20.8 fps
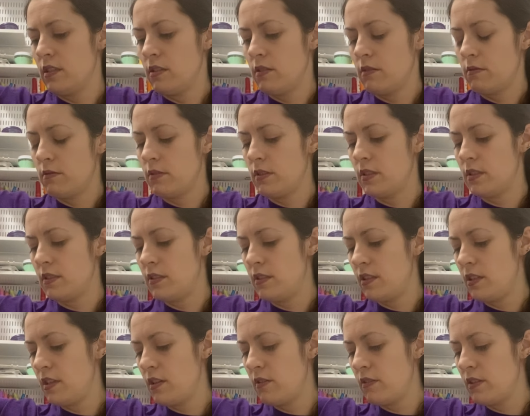1,
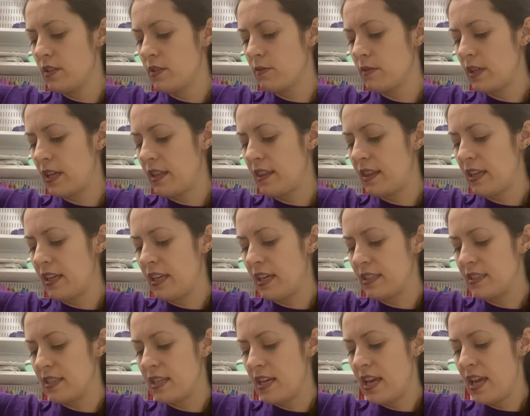2, this one I think
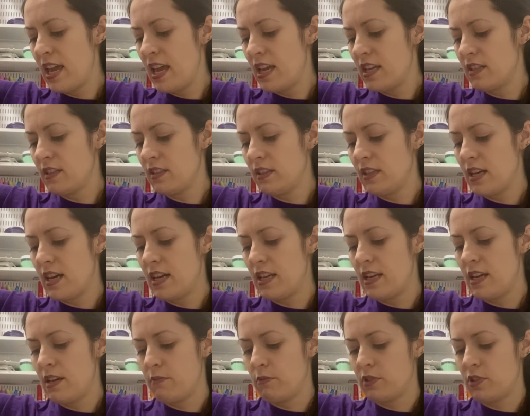has the handle on
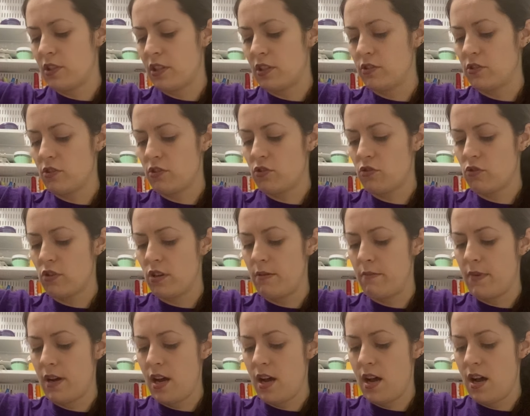it, which I'll just
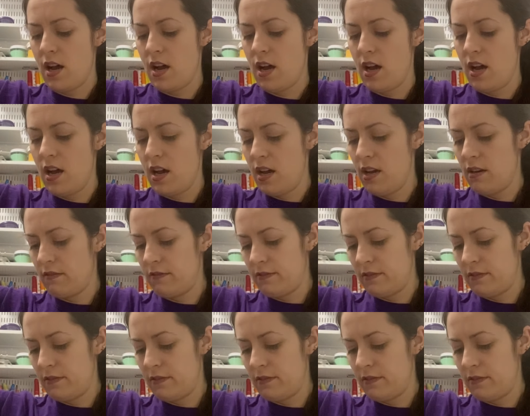trim off.